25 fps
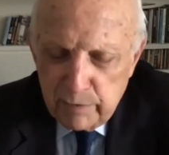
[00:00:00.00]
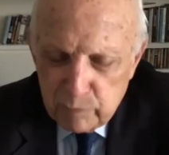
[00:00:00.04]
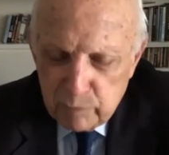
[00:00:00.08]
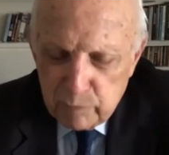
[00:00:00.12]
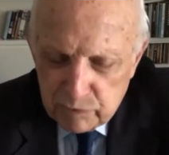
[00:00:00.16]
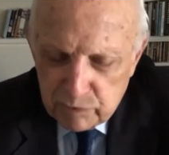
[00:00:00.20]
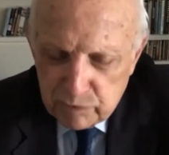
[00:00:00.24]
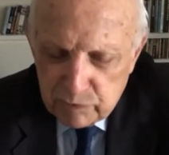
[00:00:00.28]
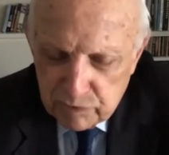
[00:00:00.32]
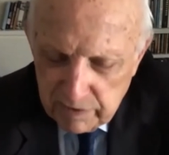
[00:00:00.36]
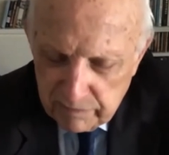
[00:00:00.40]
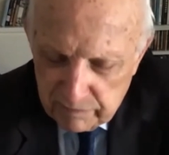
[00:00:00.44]

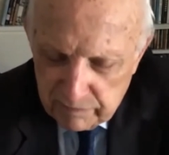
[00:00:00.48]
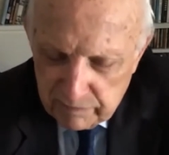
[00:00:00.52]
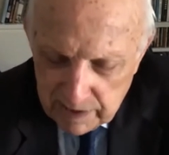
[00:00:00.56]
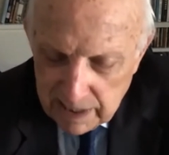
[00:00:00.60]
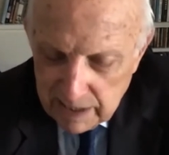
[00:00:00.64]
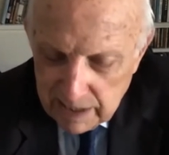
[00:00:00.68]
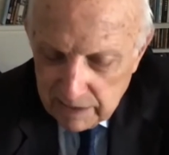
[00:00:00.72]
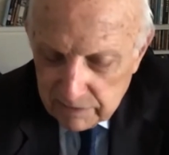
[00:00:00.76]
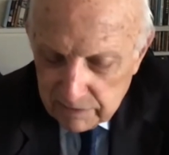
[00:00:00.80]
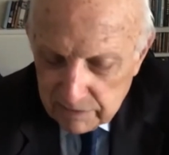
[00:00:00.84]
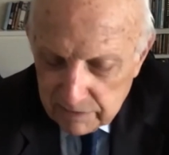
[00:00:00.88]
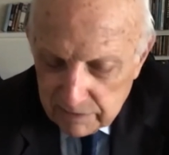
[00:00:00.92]
He was
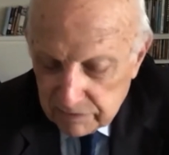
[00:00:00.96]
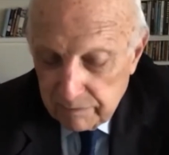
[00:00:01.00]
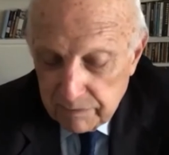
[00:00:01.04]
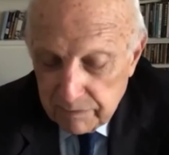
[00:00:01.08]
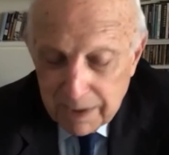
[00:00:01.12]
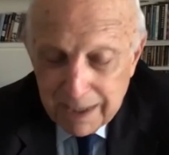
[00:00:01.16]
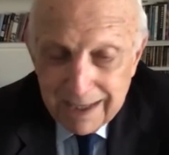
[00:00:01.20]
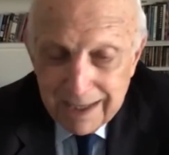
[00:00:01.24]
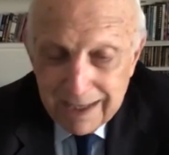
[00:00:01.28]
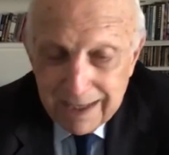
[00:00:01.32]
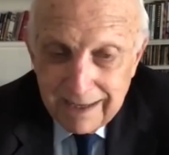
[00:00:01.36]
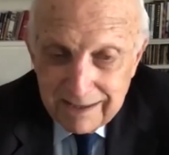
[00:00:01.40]
chief
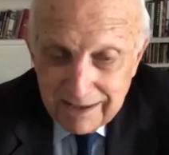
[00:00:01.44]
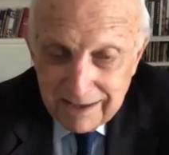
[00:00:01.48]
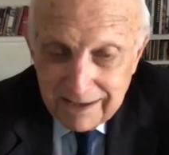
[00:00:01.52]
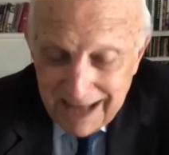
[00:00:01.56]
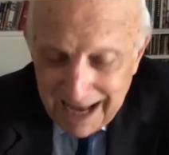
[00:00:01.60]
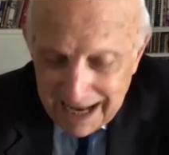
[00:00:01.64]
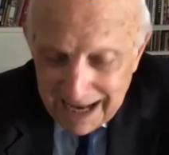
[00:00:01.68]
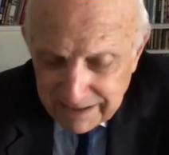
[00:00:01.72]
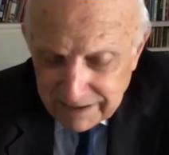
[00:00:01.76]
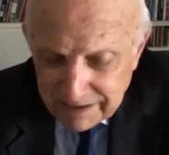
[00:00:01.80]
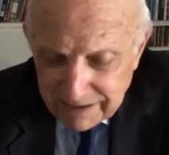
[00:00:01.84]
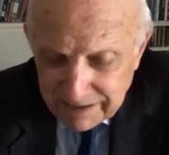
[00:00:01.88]
counsel.
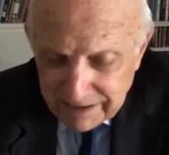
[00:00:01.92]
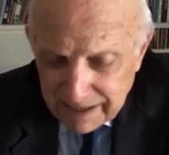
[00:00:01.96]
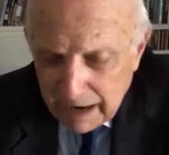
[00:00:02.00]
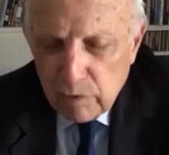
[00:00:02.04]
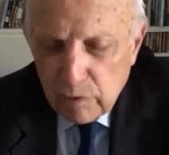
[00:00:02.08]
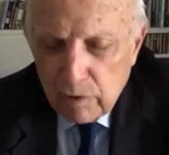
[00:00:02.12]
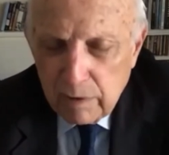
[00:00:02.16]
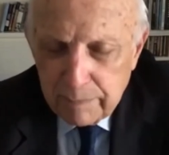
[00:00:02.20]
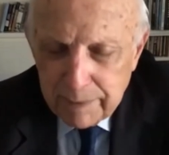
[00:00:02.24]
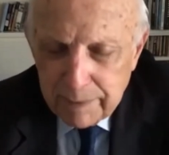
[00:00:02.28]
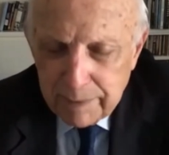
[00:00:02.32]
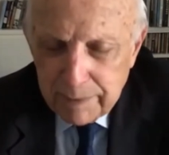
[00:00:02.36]
So that's
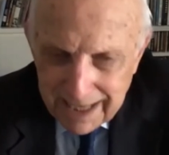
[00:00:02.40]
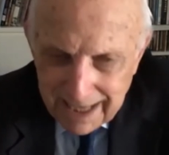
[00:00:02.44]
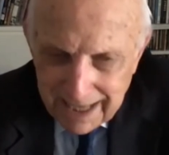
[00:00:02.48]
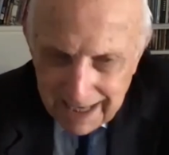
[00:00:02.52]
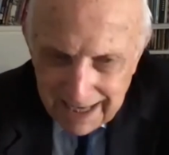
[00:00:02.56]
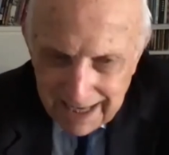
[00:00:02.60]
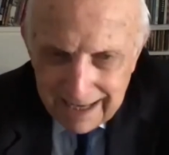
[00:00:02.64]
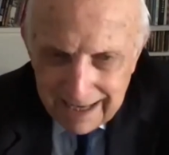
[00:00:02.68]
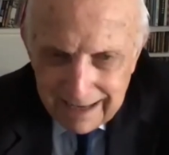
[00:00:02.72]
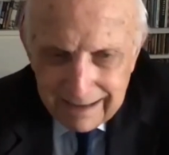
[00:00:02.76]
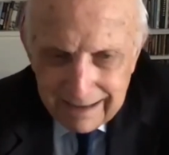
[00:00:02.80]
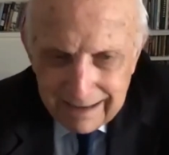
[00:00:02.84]
how it all
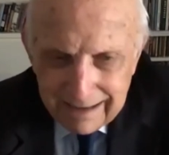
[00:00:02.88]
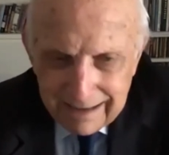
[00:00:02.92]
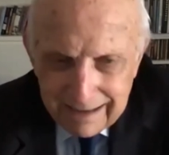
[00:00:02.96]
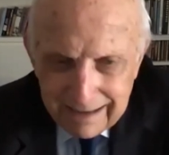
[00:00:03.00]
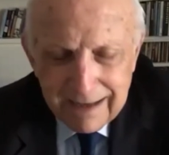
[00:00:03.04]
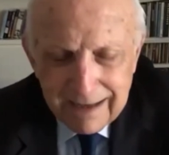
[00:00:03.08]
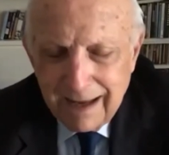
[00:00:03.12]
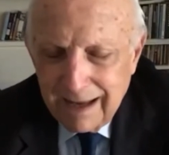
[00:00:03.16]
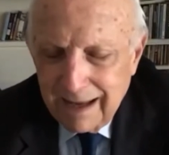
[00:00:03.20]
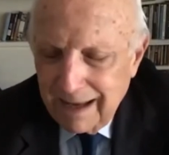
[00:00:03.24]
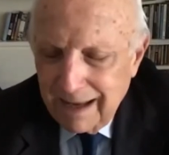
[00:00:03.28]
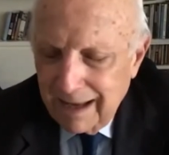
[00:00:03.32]
began.